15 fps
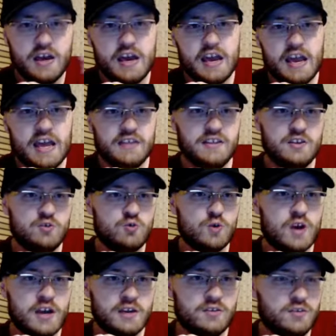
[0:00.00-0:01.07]
and then
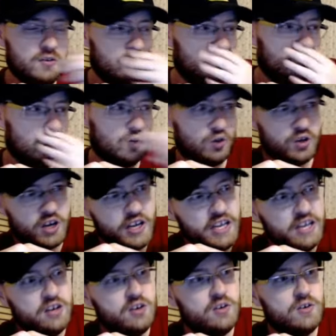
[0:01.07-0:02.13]
try to look
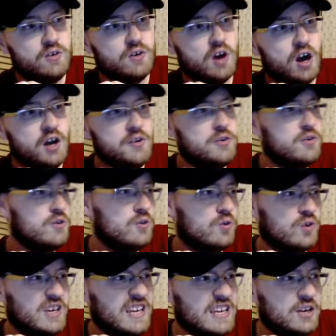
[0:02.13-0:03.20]
under, under,
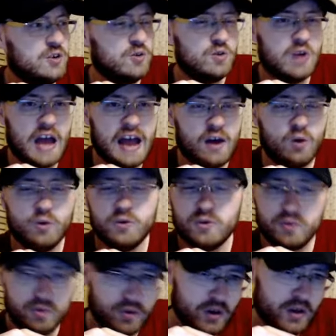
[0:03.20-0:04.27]
inner,
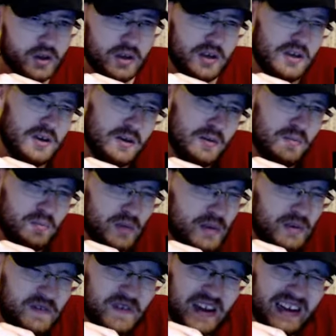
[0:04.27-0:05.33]
outer,
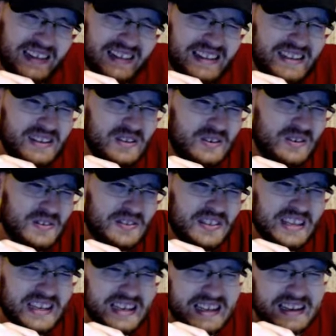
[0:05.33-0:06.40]
maybe find a little
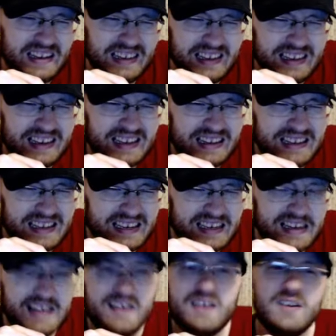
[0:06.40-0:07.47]
thing here, little thing
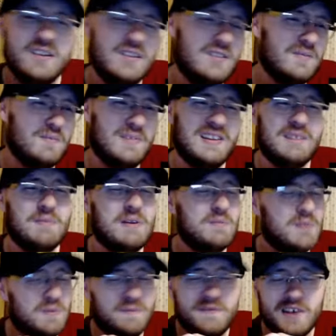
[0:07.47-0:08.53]
there. But I'm like,
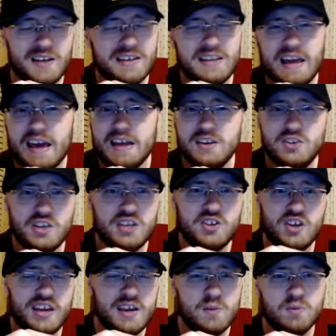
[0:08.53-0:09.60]
no, fuck that. J.J.
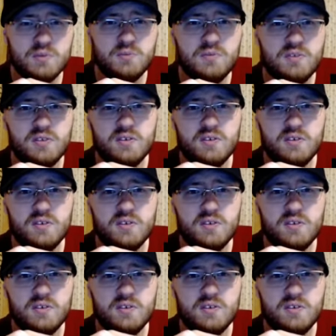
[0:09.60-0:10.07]
Abrams,